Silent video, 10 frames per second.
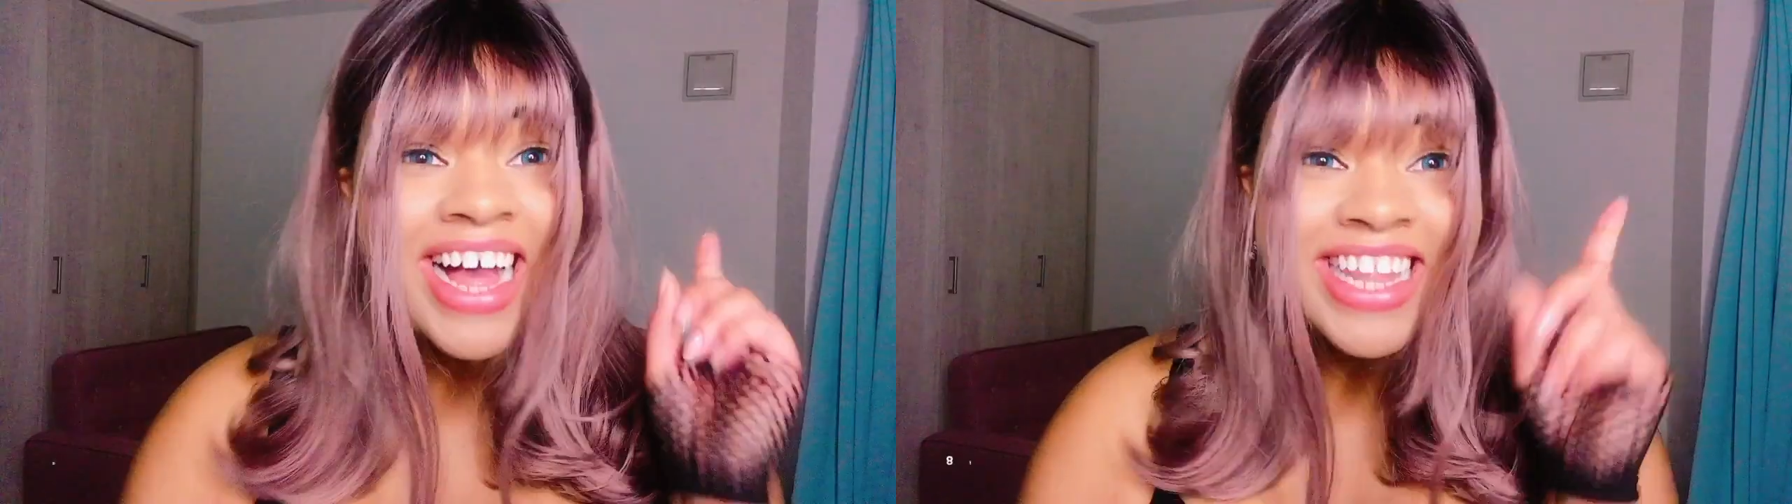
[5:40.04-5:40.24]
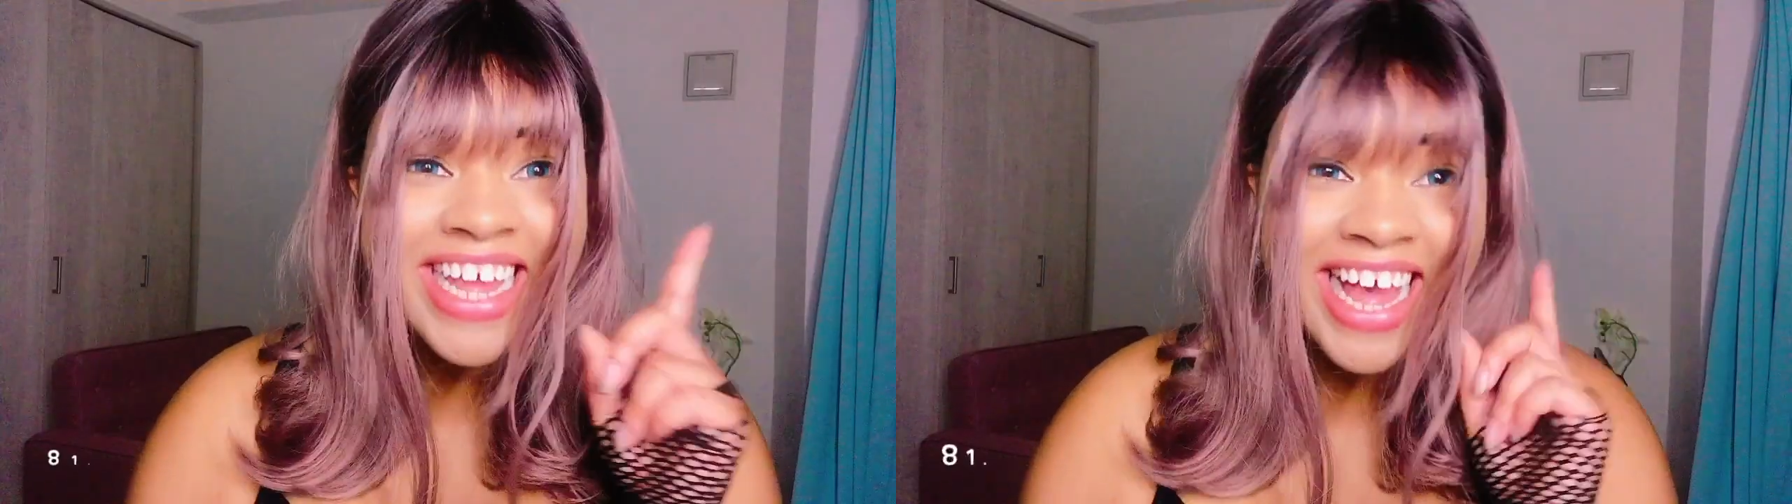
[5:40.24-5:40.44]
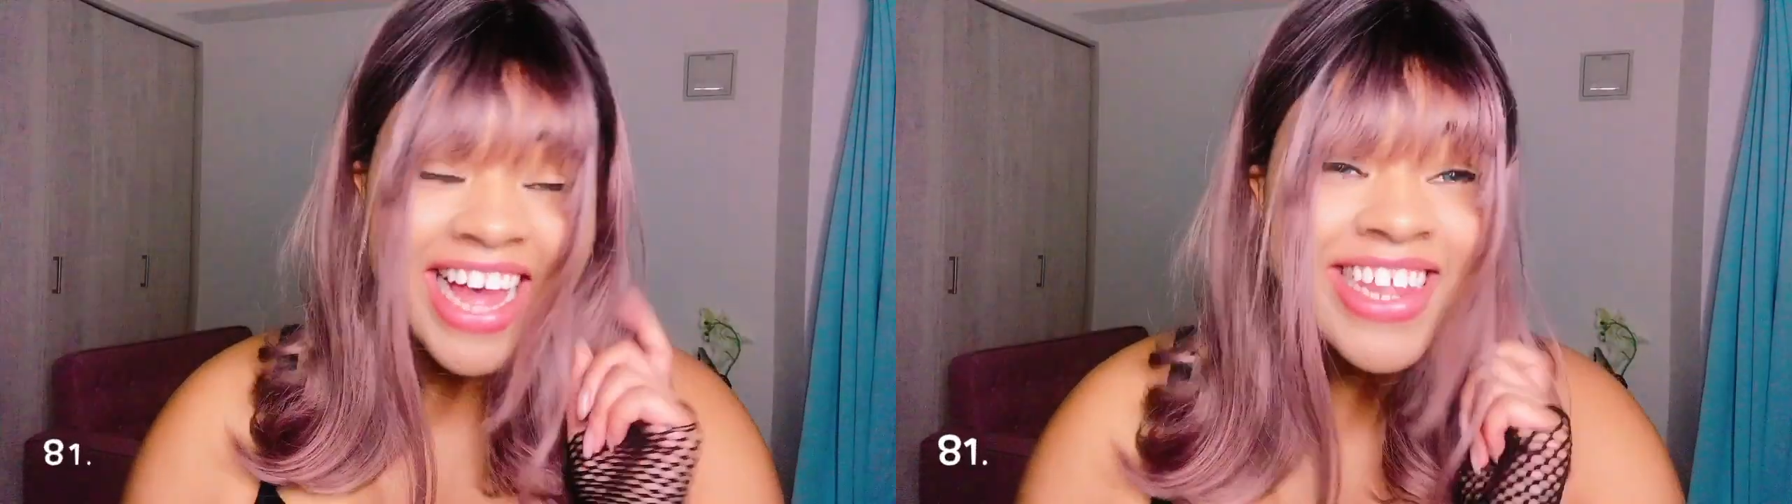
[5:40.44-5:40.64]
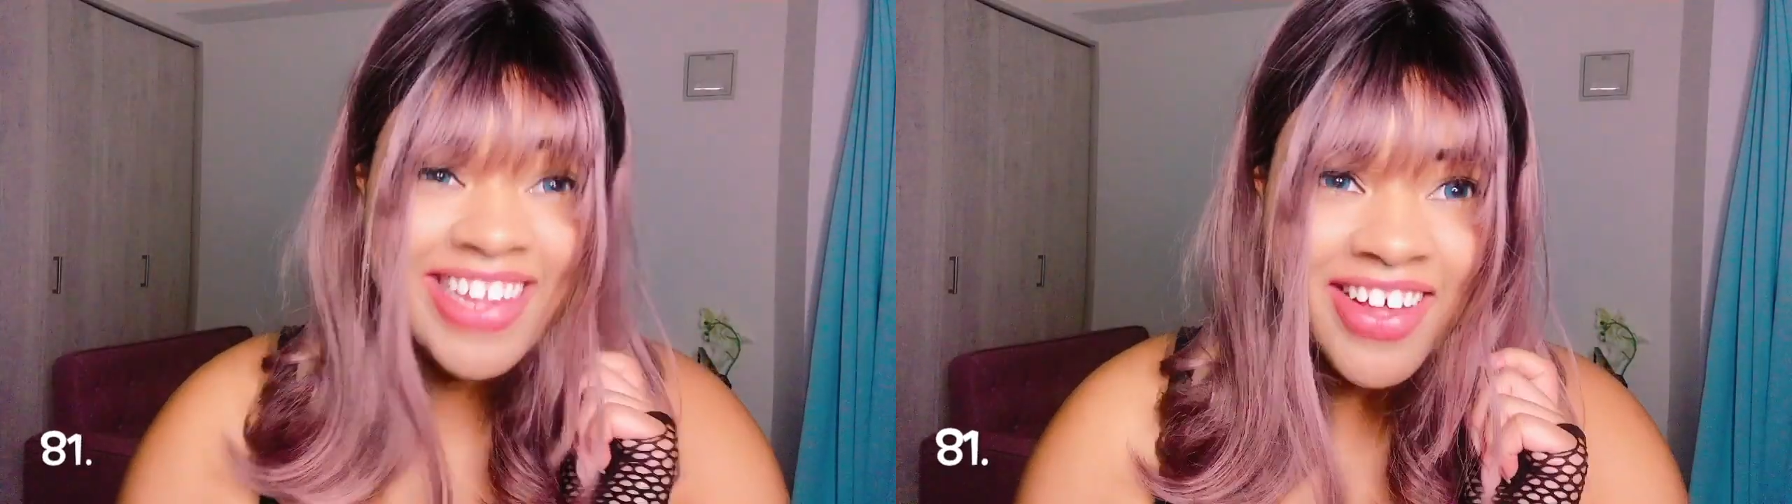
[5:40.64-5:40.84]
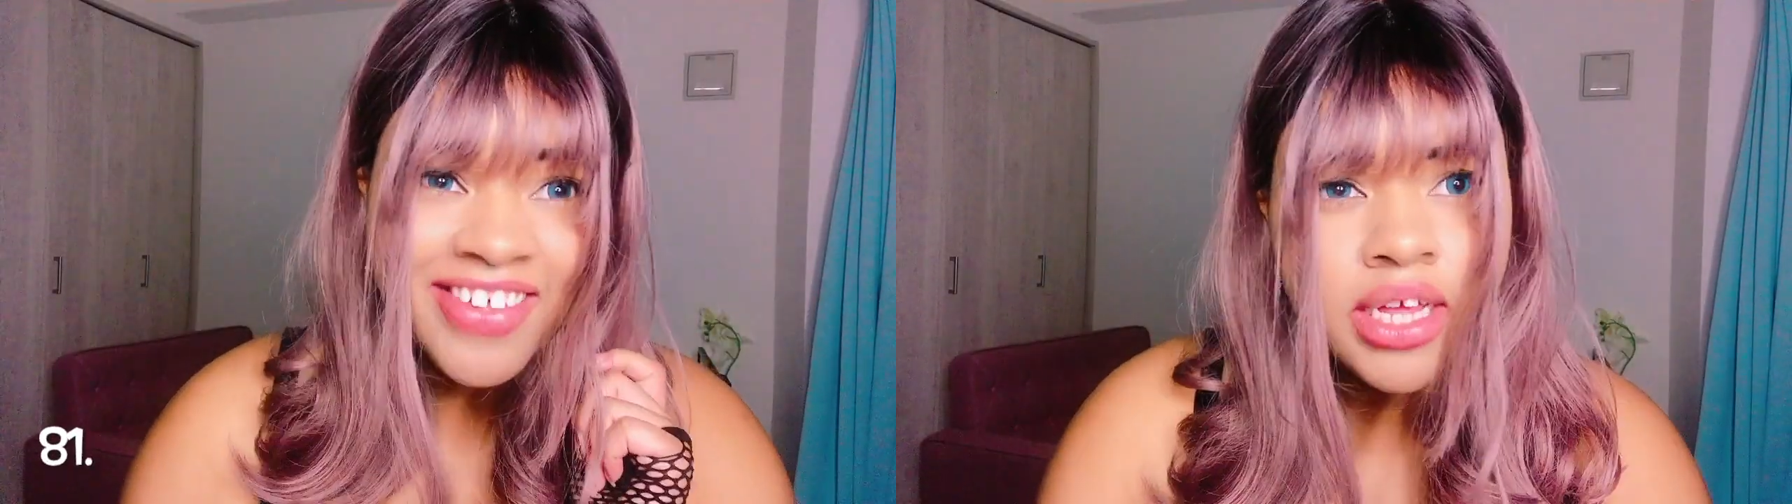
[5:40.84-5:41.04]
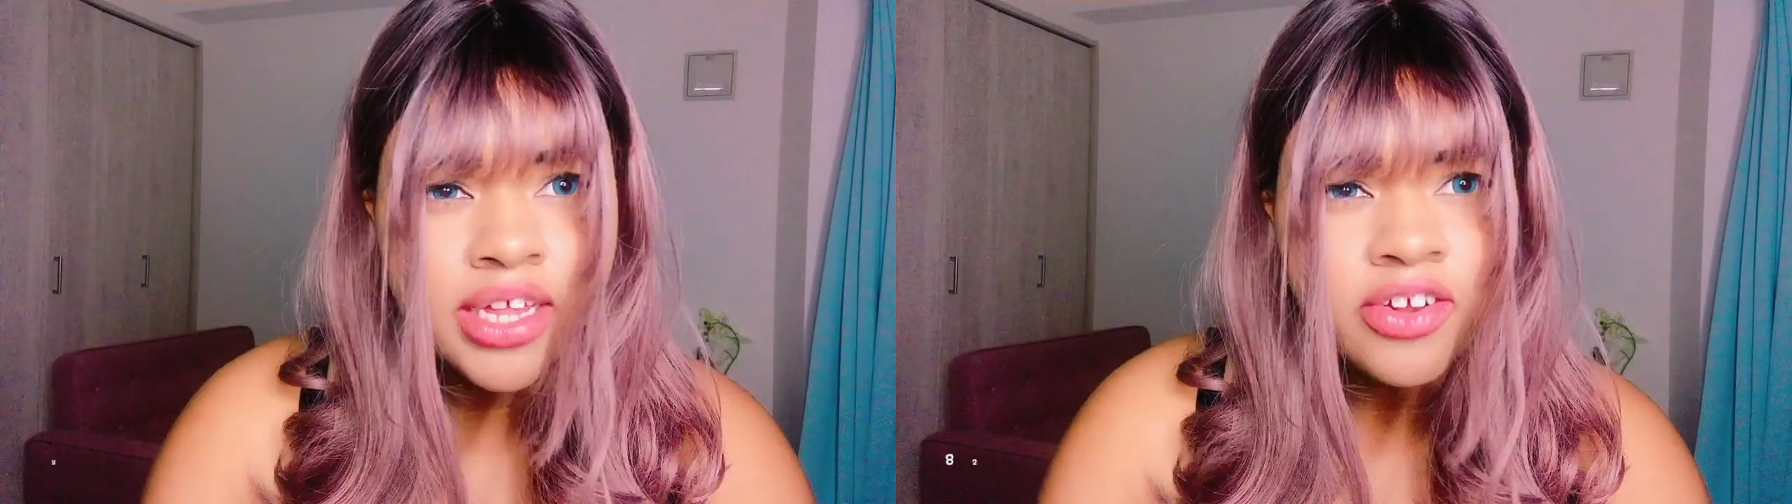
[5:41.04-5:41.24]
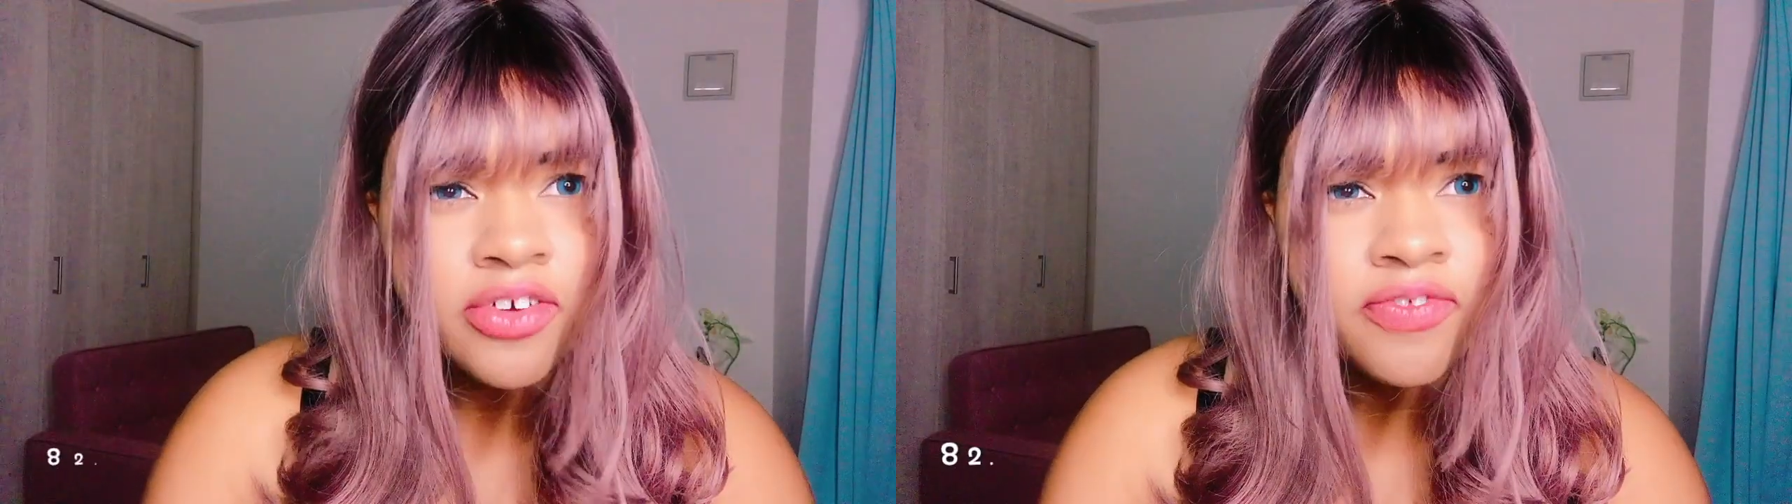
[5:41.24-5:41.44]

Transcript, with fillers: I like exile. Is your